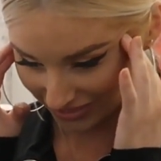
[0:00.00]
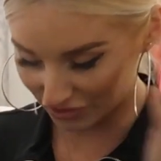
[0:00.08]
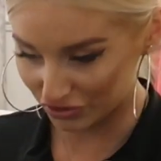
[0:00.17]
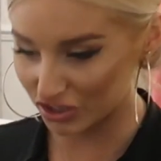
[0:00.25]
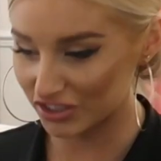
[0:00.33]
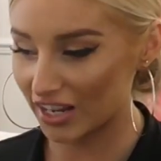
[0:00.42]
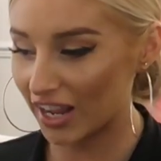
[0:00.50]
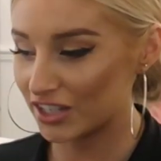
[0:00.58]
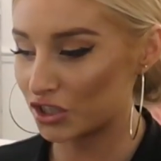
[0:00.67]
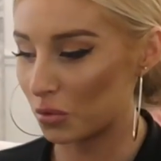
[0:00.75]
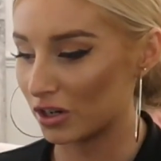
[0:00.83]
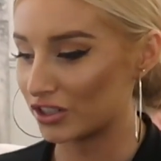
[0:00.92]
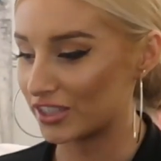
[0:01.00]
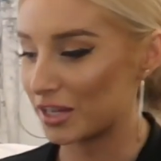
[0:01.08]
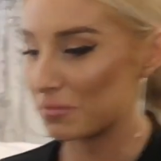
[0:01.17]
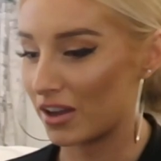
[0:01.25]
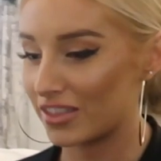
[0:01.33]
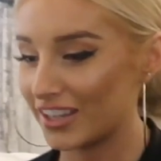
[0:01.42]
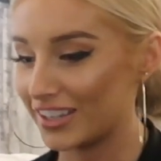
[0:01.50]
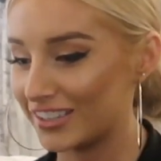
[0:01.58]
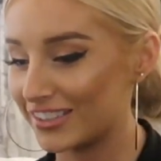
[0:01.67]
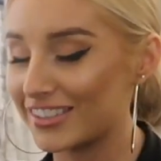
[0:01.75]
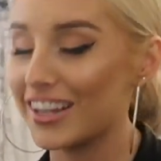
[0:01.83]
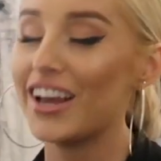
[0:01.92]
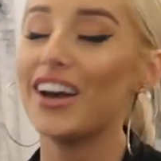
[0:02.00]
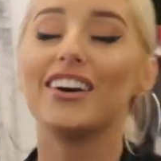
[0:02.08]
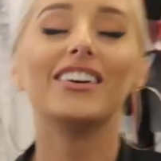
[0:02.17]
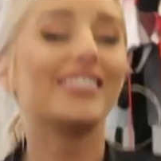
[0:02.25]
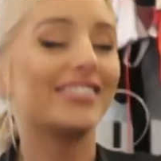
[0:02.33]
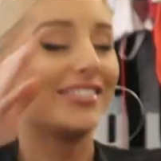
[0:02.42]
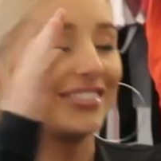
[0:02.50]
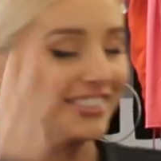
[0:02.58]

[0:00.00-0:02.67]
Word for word: You've just said you want to You've see my You've just things. said you want to see my